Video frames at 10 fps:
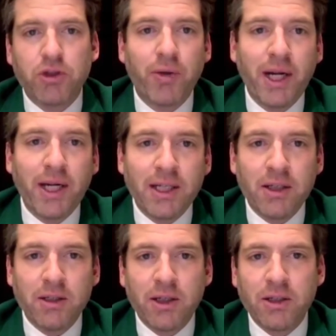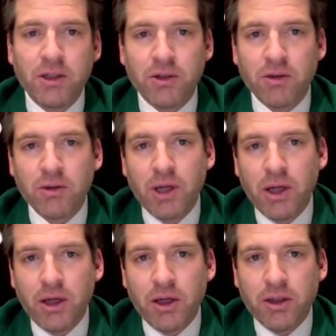your training and your
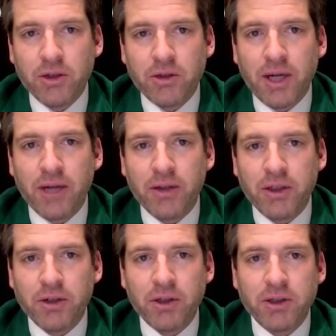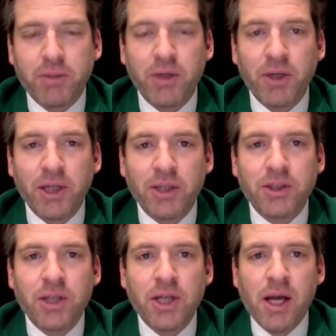talent and your
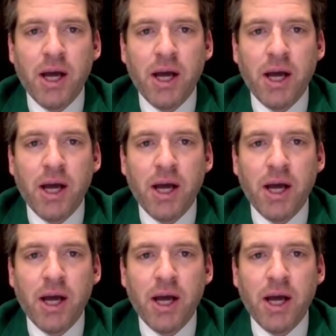experience.